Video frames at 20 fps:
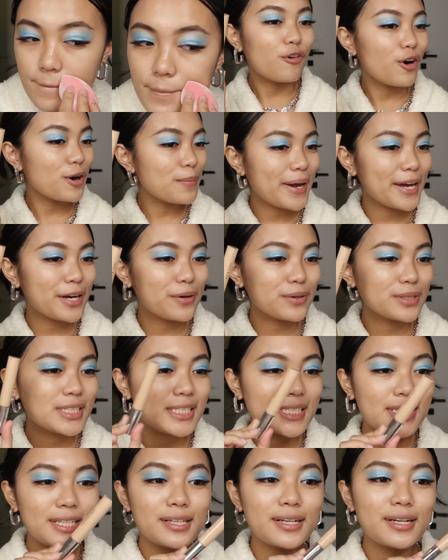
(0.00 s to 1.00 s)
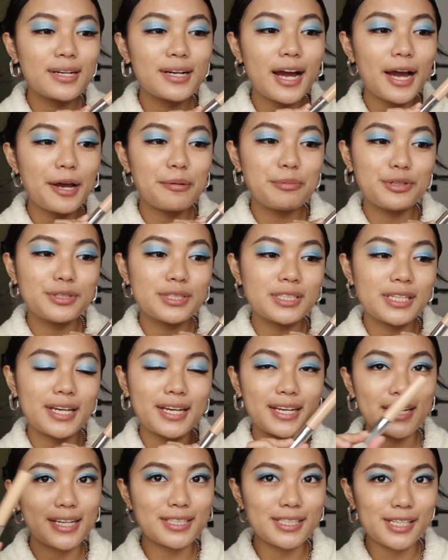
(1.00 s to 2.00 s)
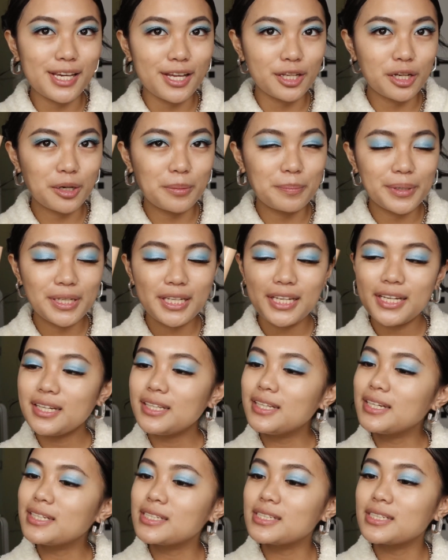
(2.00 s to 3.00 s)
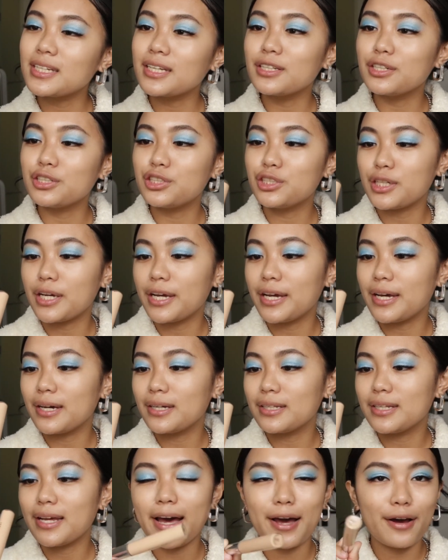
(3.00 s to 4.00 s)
For my concealer, I'm using Issey & Company. This is in the shade